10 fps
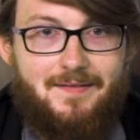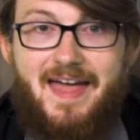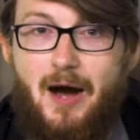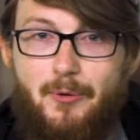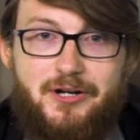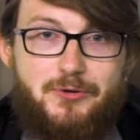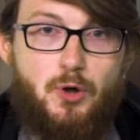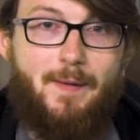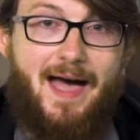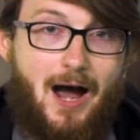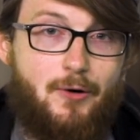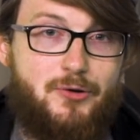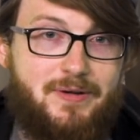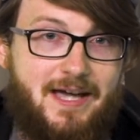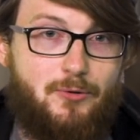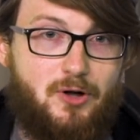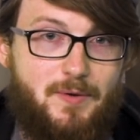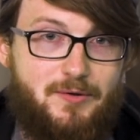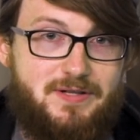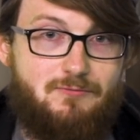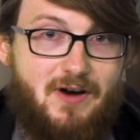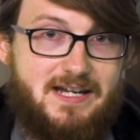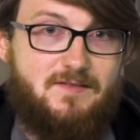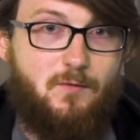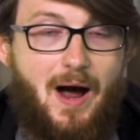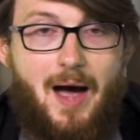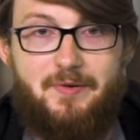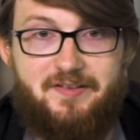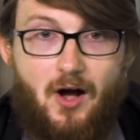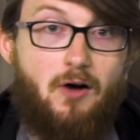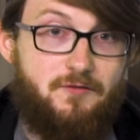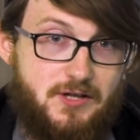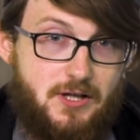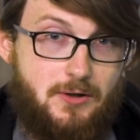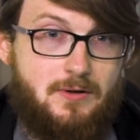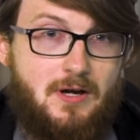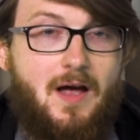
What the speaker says: Now we're going to talk about how you can get your community ready for what happens after you.